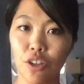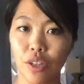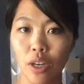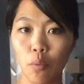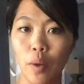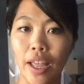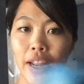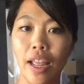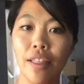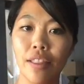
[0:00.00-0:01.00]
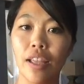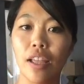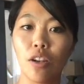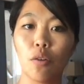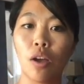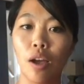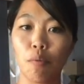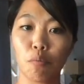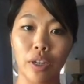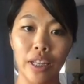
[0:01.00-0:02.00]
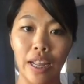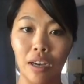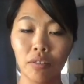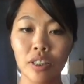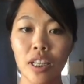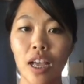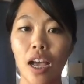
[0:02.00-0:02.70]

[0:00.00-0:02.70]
get it wet, and then wring it out.